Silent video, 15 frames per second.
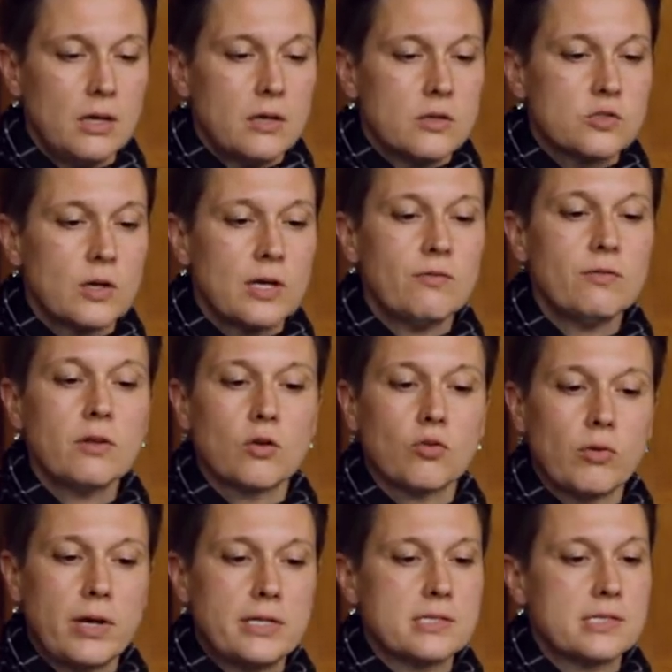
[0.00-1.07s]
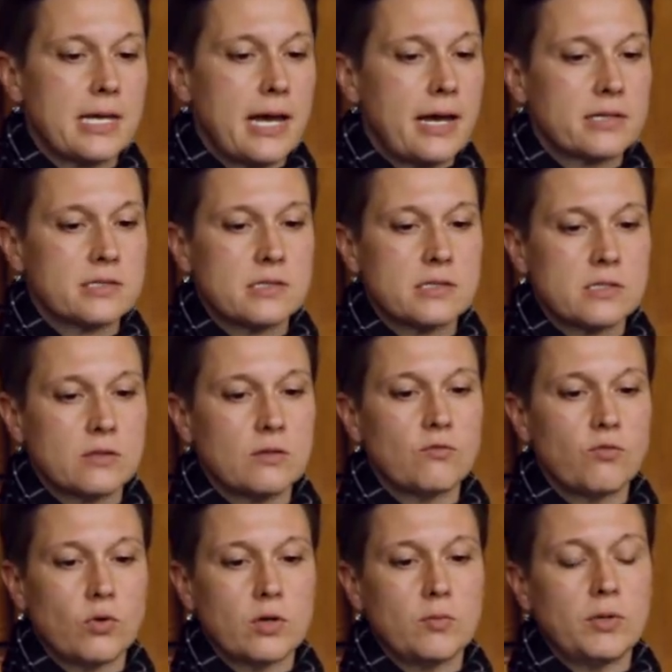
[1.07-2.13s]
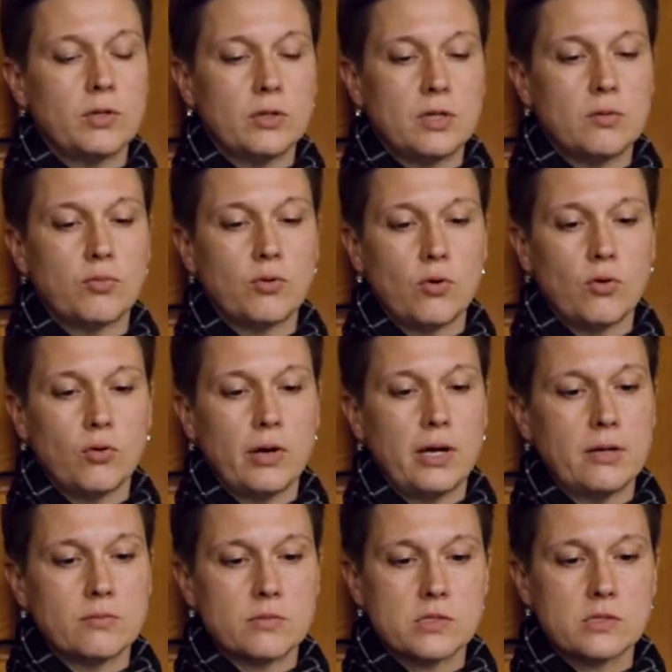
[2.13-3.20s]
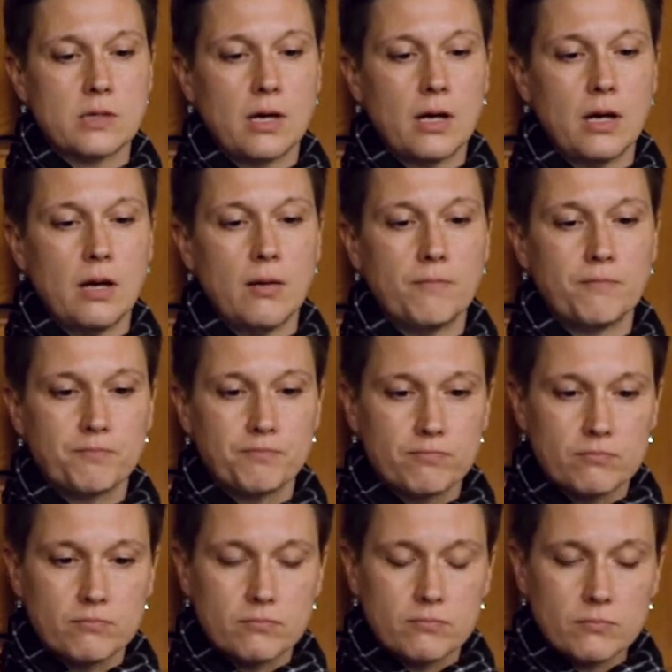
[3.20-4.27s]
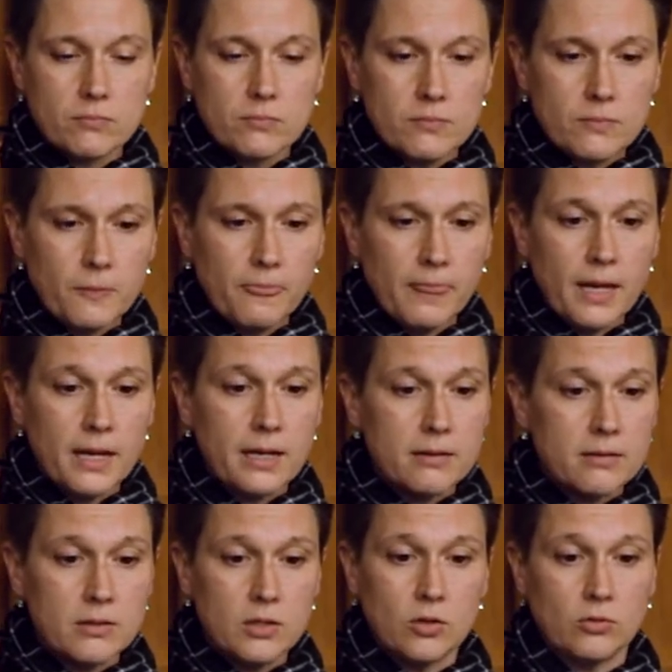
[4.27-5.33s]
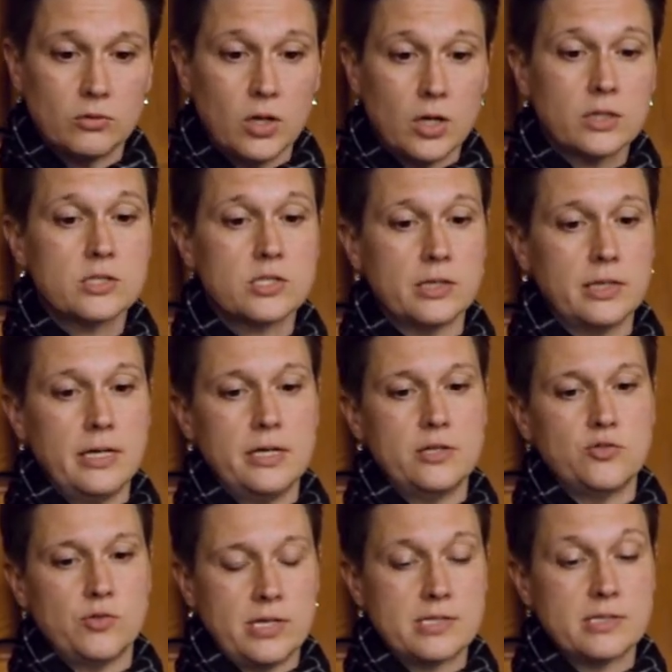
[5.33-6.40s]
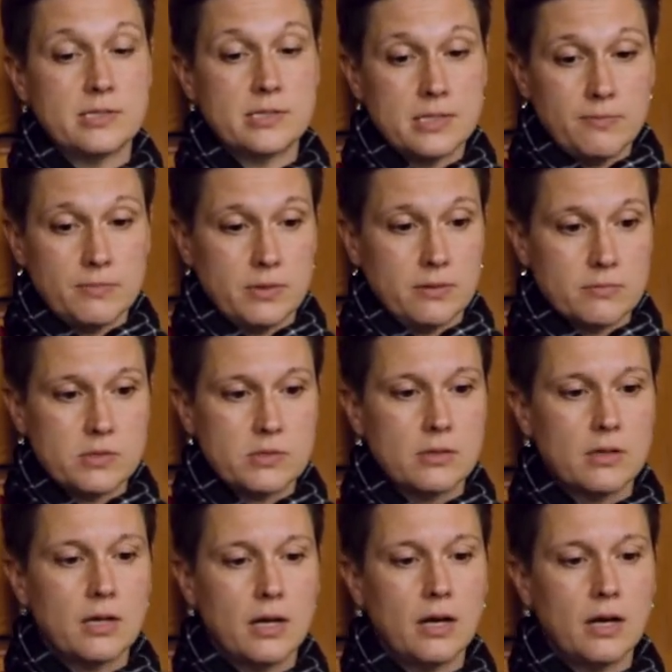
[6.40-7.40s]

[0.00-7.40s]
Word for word: So even the greatest access and affordability programs, um, you know, largely address the symptoms.